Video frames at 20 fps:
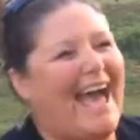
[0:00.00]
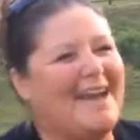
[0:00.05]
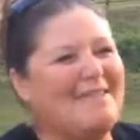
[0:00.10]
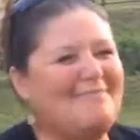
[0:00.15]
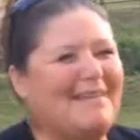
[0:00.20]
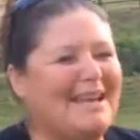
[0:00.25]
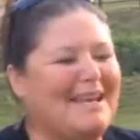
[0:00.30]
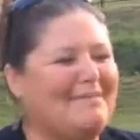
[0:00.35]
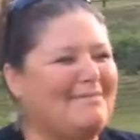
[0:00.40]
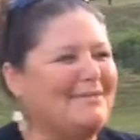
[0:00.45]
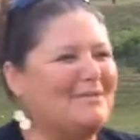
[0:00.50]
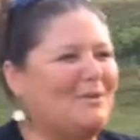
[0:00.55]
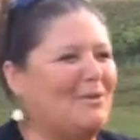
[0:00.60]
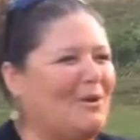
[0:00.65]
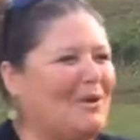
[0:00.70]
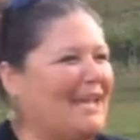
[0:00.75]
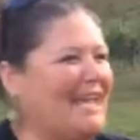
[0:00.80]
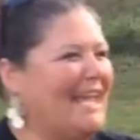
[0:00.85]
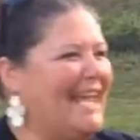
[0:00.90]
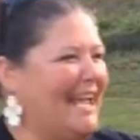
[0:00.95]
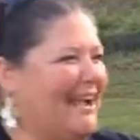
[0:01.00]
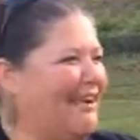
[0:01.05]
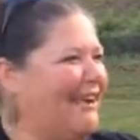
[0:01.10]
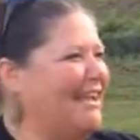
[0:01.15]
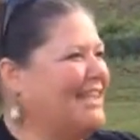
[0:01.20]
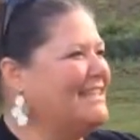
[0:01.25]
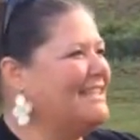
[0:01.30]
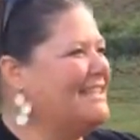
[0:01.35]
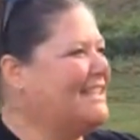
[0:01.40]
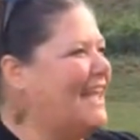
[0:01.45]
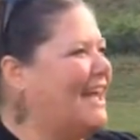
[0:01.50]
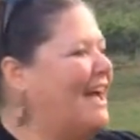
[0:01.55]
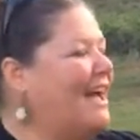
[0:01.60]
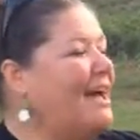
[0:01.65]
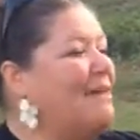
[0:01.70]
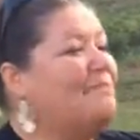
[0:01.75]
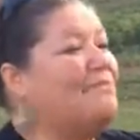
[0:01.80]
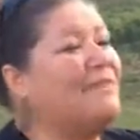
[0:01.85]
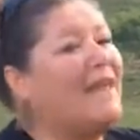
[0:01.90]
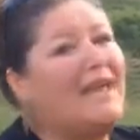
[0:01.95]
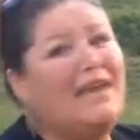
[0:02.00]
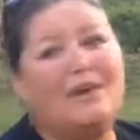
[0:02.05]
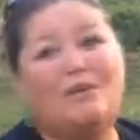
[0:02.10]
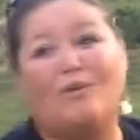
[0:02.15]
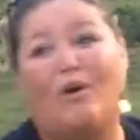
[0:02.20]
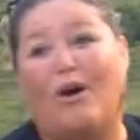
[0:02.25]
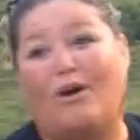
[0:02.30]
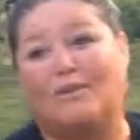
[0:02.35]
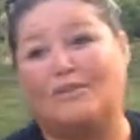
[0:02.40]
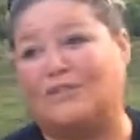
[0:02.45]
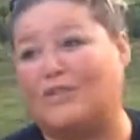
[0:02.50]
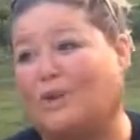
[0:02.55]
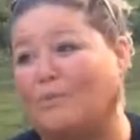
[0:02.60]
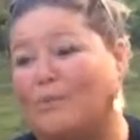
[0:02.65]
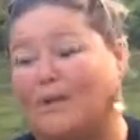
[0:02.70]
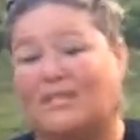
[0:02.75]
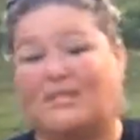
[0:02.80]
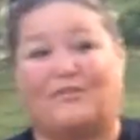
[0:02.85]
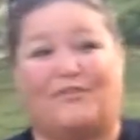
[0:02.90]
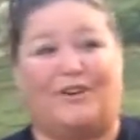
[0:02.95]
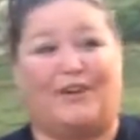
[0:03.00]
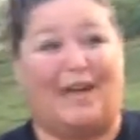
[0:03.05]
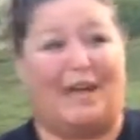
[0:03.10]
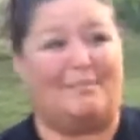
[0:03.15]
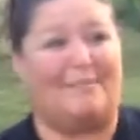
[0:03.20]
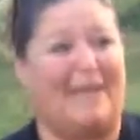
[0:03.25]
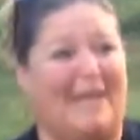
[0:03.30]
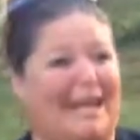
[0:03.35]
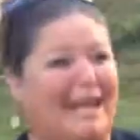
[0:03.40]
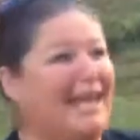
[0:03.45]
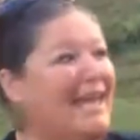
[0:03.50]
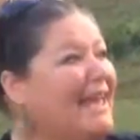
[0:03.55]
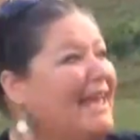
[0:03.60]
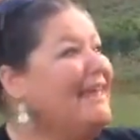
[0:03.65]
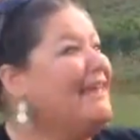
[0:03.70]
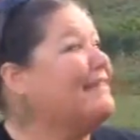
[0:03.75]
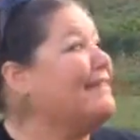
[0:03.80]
Hi, my name is Courtney Harris. Um, thank you all so much for coming.